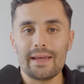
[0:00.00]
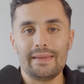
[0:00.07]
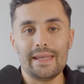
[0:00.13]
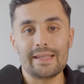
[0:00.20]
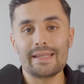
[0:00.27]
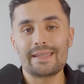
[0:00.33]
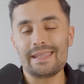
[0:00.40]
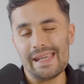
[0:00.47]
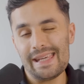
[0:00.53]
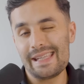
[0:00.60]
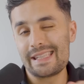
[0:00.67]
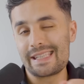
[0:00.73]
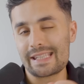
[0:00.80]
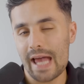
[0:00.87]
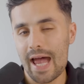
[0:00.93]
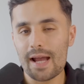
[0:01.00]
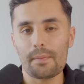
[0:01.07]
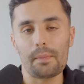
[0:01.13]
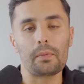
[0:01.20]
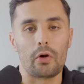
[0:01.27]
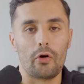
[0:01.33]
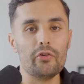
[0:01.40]
This is the
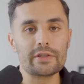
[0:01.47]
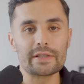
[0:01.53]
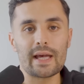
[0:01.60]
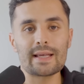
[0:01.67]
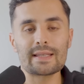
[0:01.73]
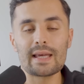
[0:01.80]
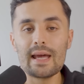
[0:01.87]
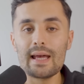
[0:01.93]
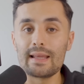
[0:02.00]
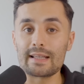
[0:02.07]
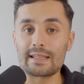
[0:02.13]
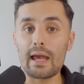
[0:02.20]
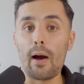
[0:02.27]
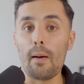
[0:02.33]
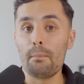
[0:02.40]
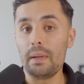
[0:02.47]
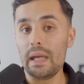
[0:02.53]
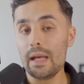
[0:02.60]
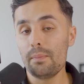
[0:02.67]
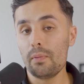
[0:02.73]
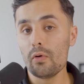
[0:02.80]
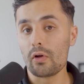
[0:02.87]
exact process that's helped
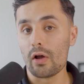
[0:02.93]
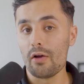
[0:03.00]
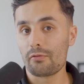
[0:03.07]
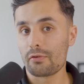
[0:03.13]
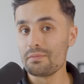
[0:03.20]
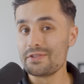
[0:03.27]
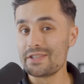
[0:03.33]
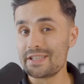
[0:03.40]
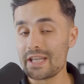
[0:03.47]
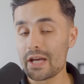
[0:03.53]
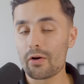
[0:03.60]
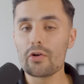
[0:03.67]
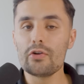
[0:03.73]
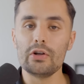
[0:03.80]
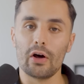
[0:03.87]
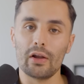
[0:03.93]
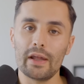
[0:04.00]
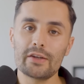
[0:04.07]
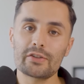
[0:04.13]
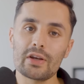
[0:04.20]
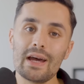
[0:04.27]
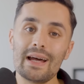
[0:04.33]
people go from zero
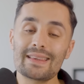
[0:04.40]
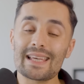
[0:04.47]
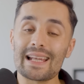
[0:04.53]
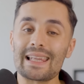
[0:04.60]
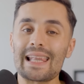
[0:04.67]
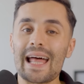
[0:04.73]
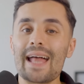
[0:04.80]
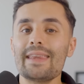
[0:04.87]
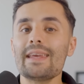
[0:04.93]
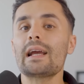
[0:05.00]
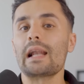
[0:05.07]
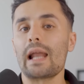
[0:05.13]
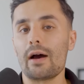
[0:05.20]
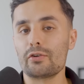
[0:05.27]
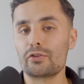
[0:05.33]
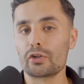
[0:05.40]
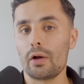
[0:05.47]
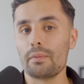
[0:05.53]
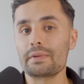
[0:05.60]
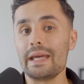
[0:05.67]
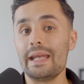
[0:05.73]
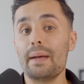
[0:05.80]
knowledge to landing cloud
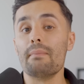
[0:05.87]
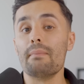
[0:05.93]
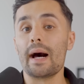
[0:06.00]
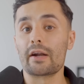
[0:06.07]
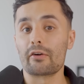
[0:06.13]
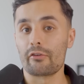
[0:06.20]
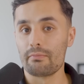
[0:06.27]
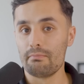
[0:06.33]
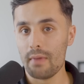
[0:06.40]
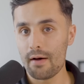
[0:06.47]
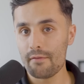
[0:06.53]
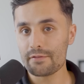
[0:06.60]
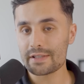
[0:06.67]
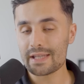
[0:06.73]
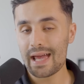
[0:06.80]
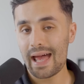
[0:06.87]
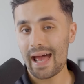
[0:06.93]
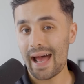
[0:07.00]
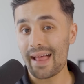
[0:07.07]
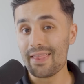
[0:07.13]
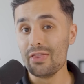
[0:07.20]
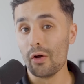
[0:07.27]
jobs matter of months
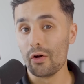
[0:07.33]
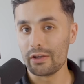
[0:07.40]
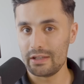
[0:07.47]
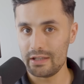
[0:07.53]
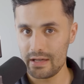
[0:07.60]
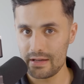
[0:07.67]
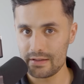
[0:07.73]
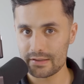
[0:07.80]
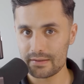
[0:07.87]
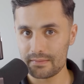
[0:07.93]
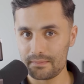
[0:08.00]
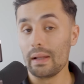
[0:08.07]
and not years.